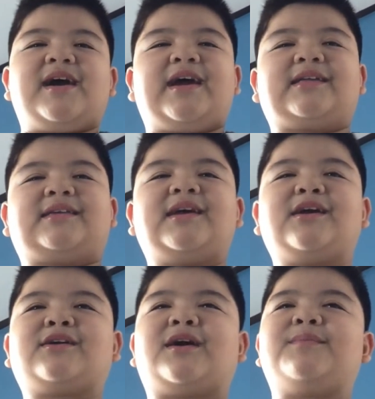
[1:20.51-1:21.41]
And
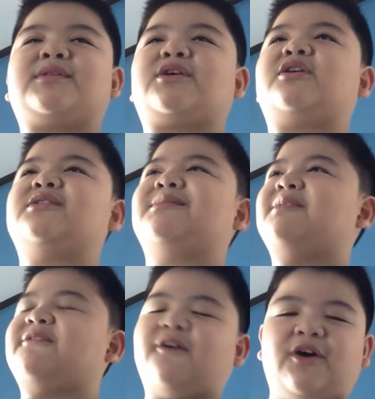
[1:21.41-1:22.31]
here comes Carl
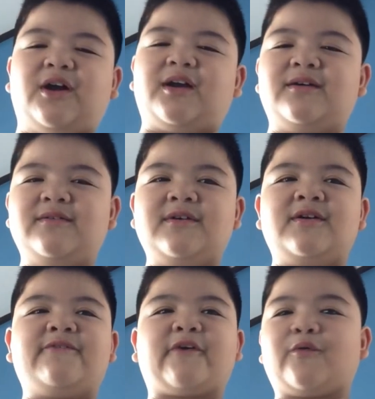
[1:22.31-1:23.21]
number 4
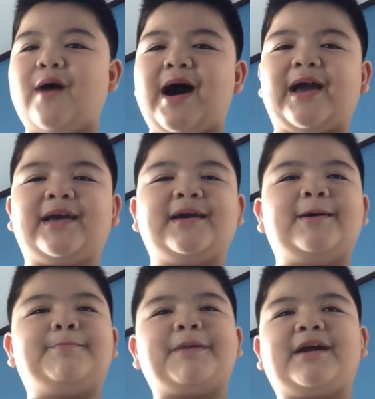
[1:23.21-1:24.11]
for why
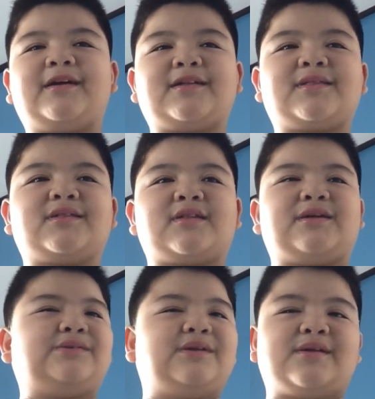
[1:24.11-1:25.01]
parents just
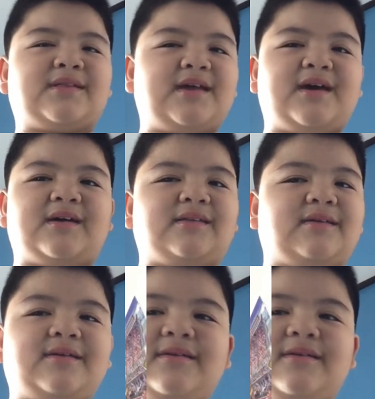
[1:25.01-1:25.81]
don't understand.